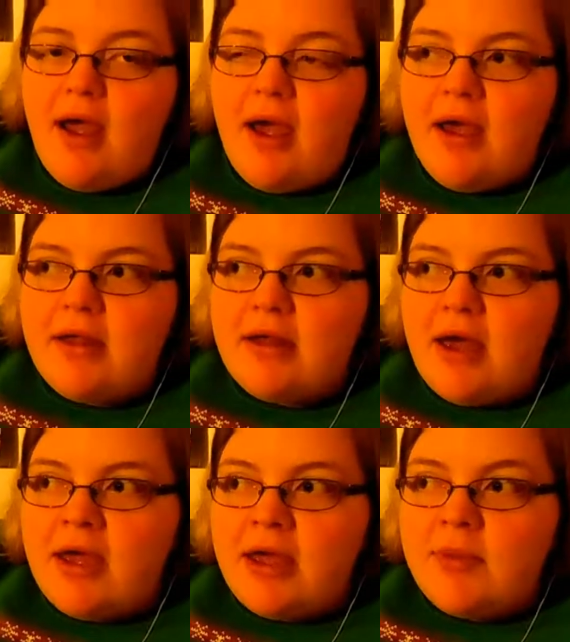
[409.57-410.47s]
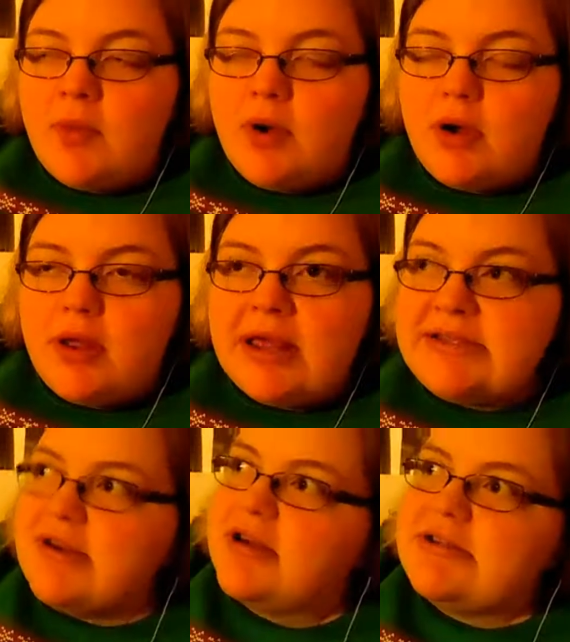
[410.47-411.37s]
And I am
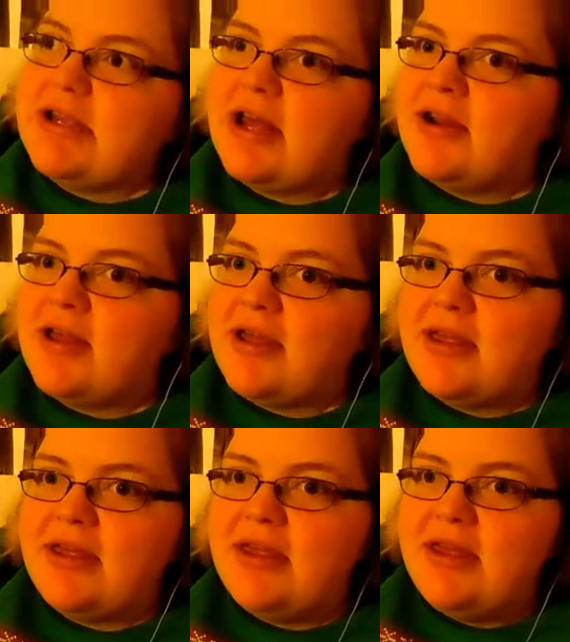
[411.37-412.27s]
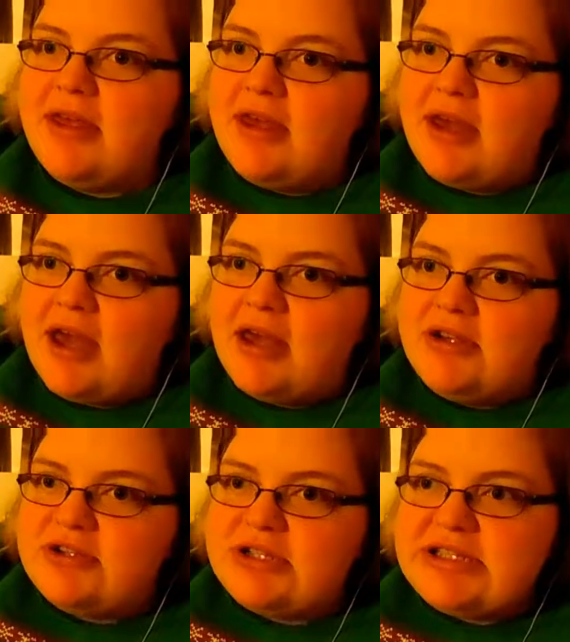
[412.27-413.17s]
exhausted. I'm like, I
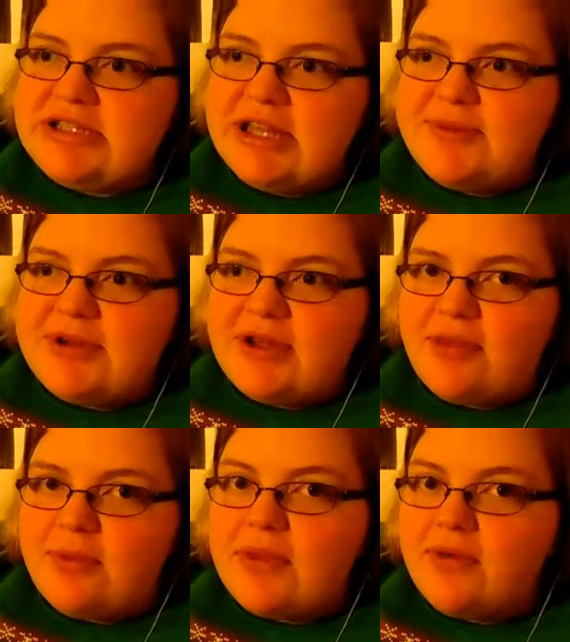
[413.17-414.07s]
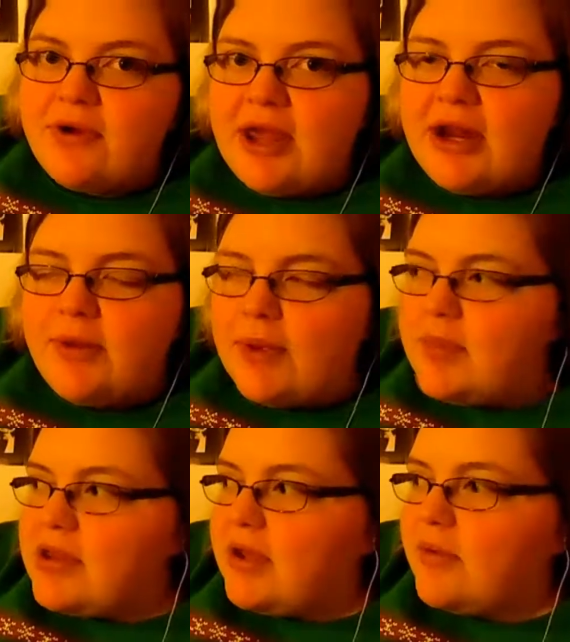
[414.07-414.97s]
usually stay up until 3.30 anyway,
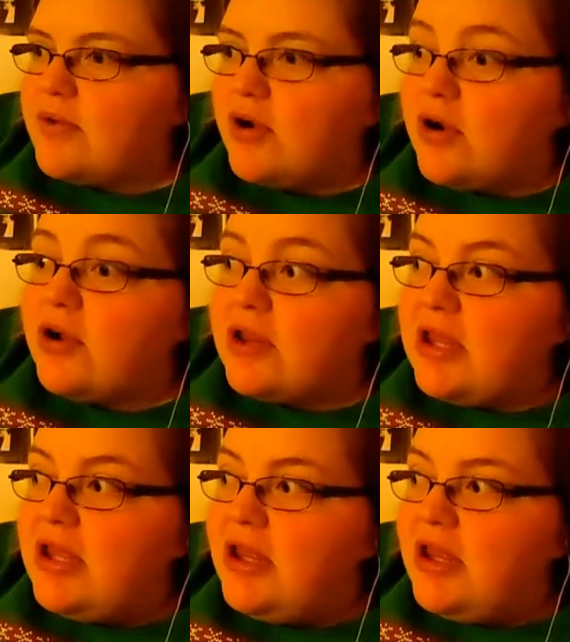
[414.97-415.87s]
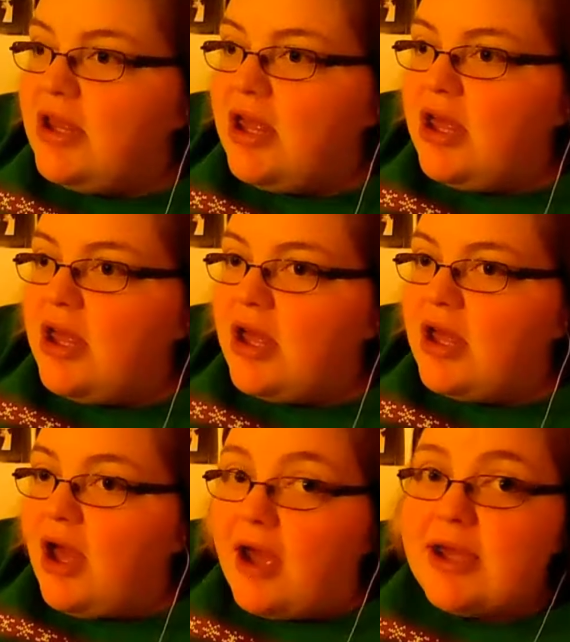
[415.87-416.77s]
but like currently
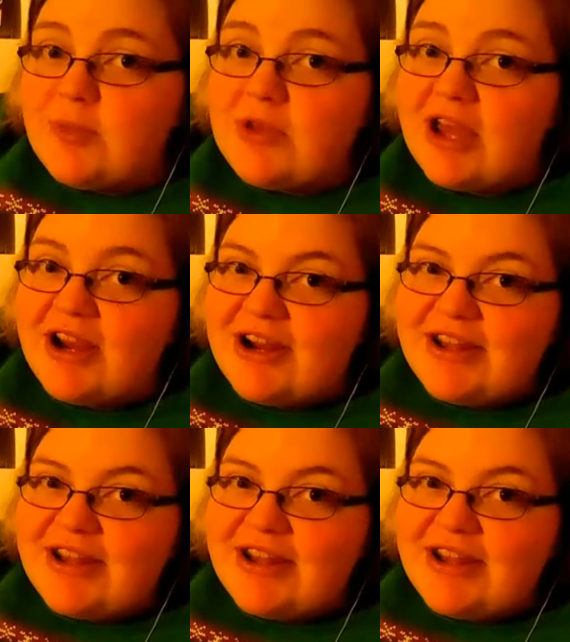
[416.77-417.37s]
I am tired.